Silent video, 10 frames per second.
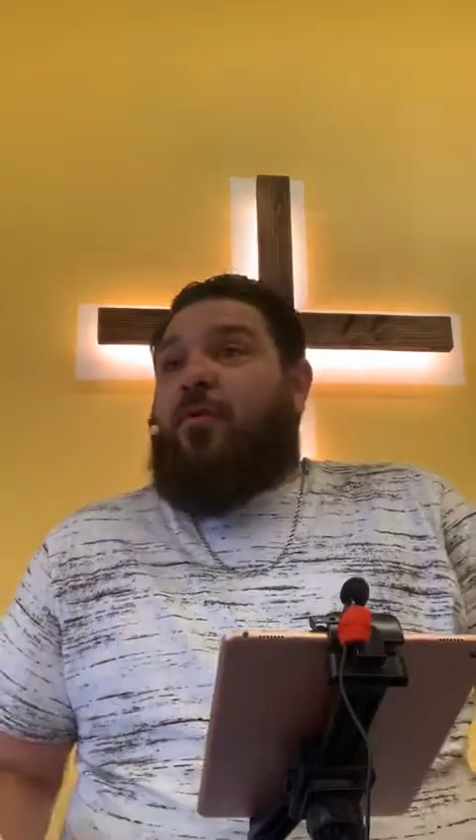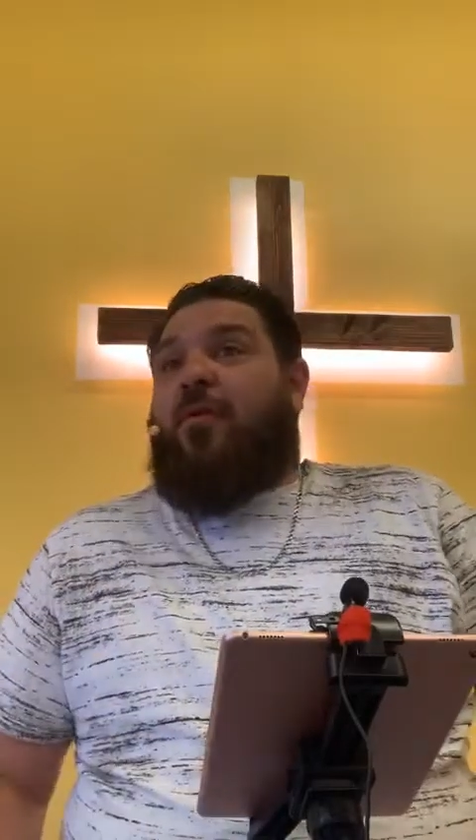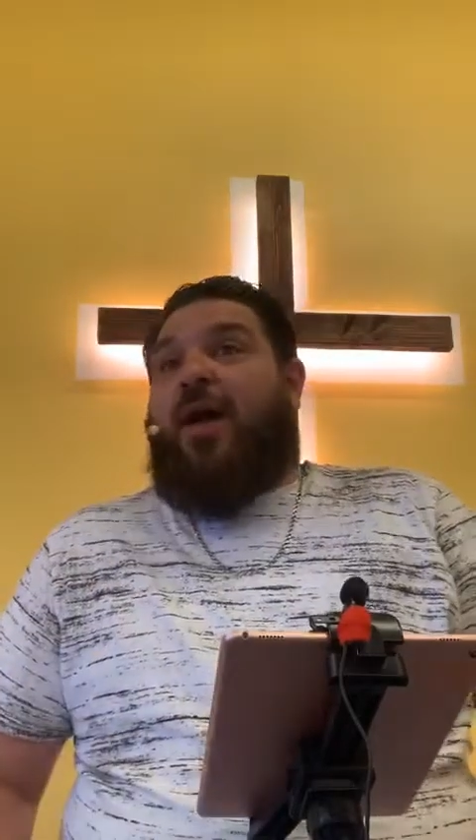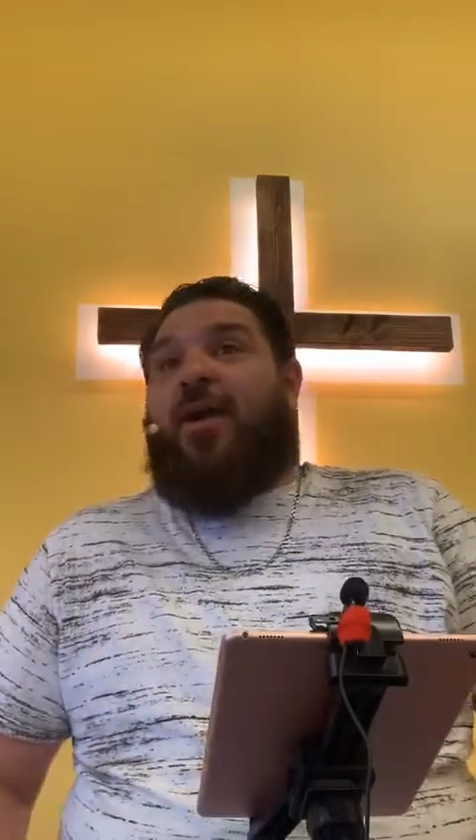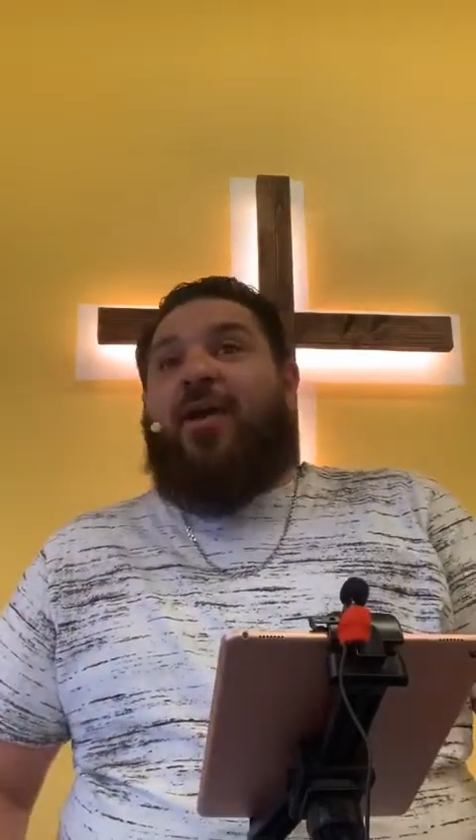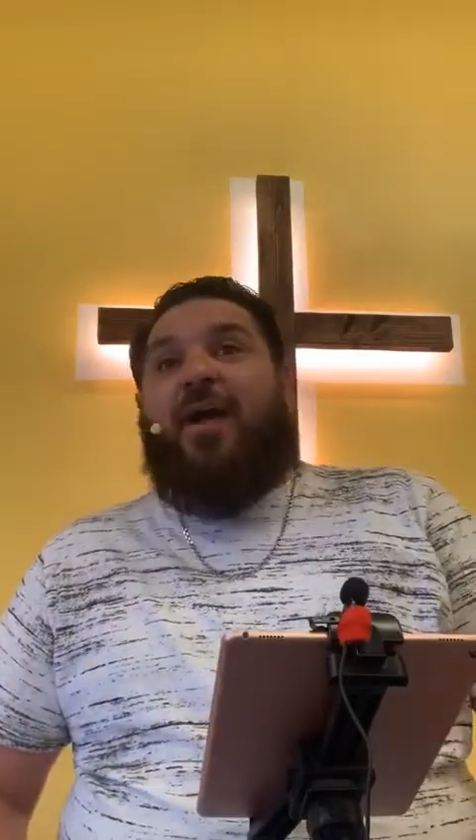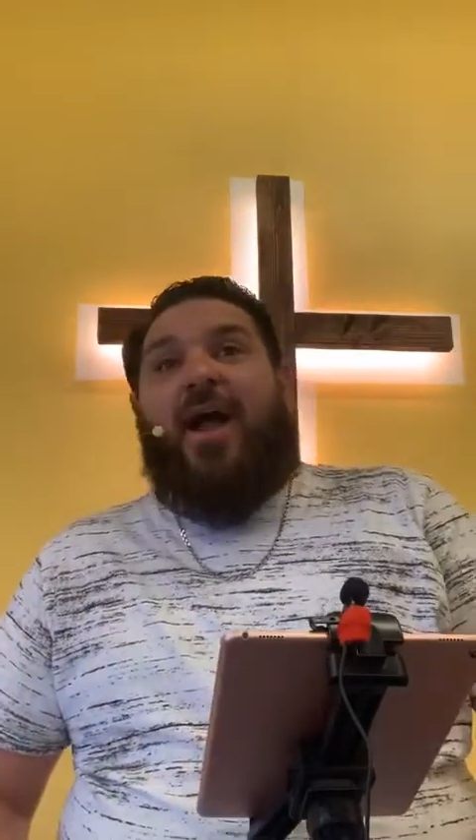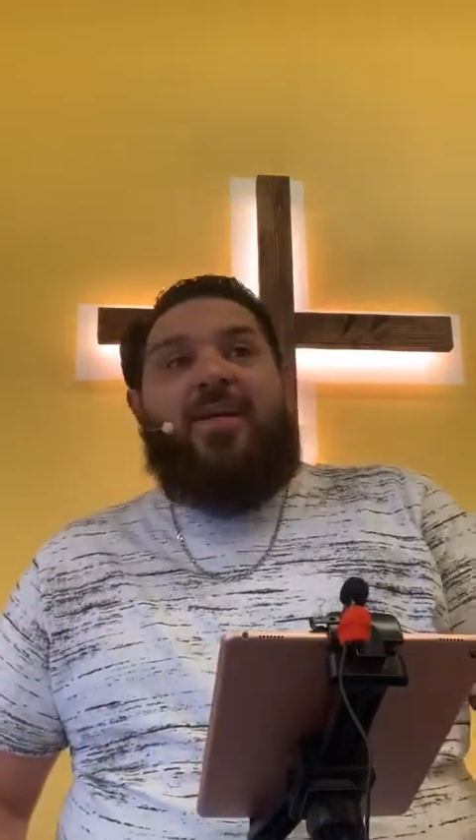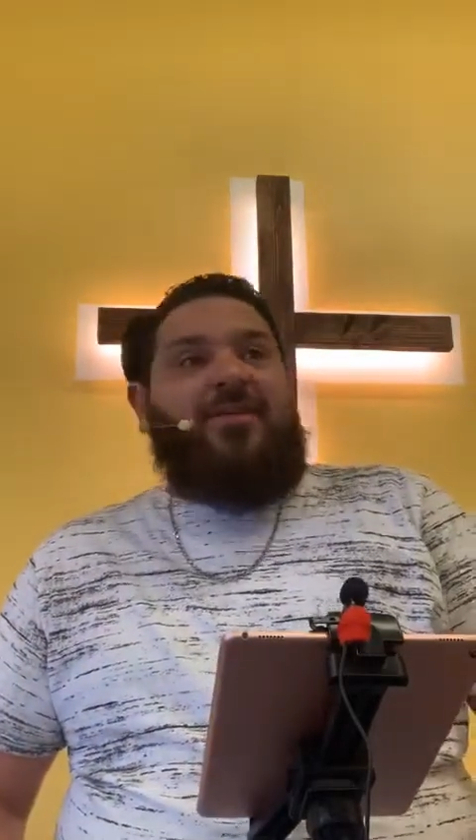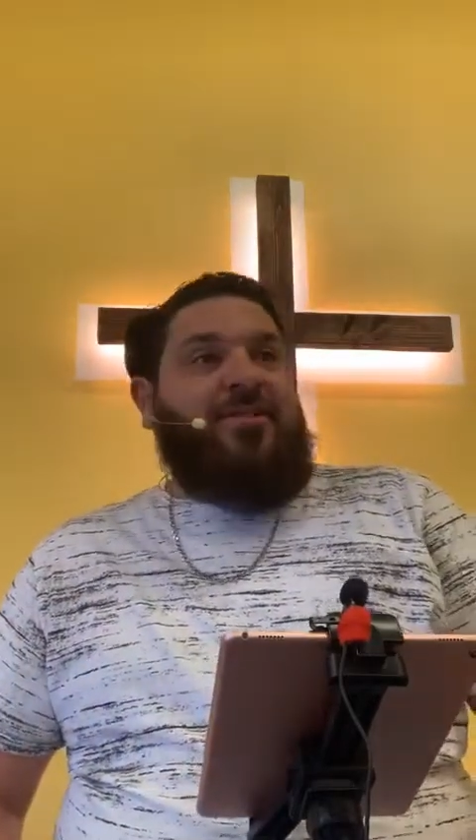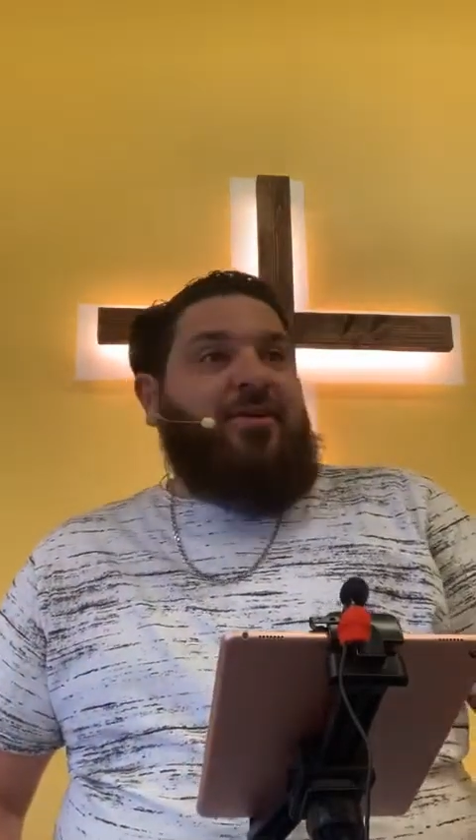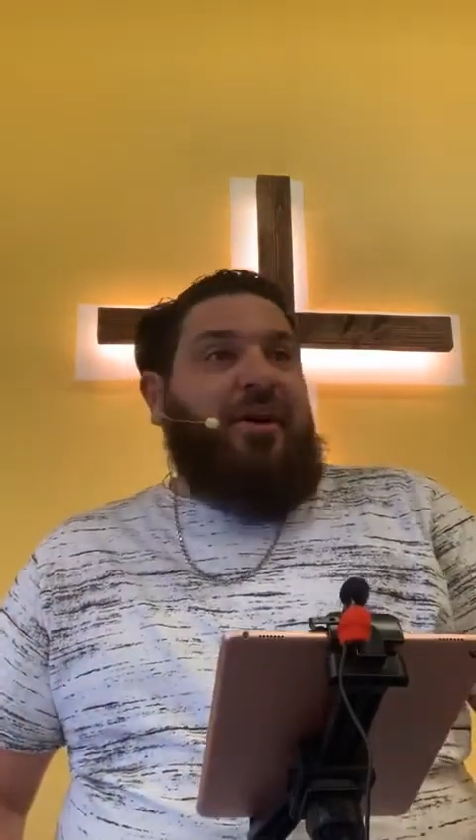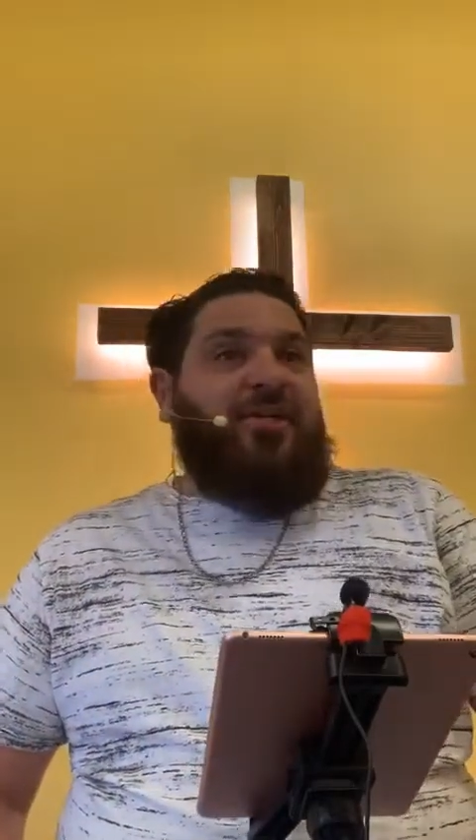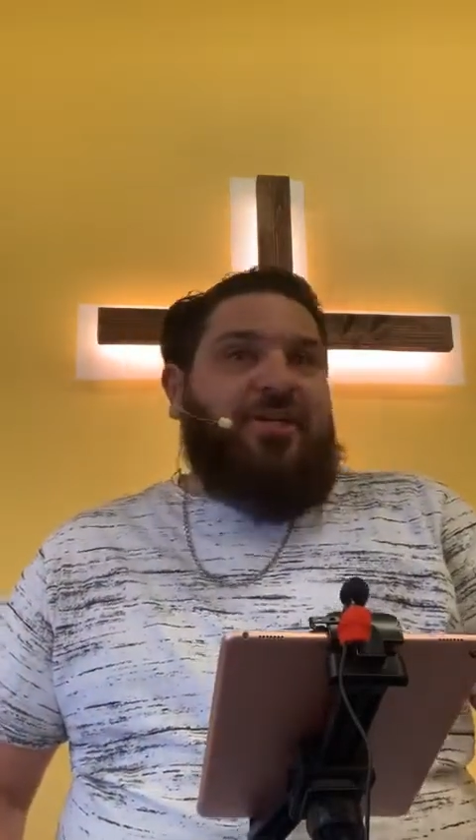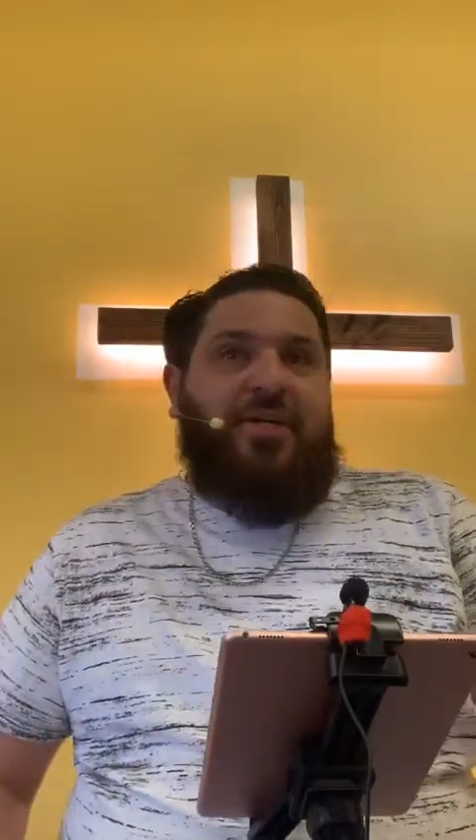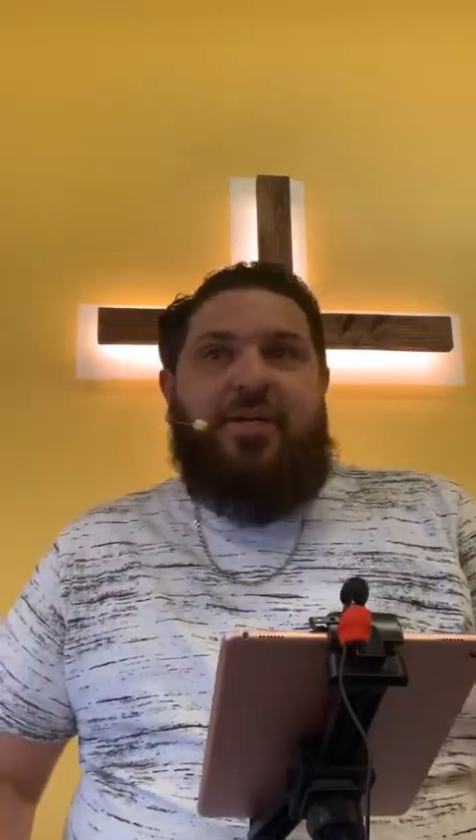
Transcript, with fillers: Long hair on guys is grungy.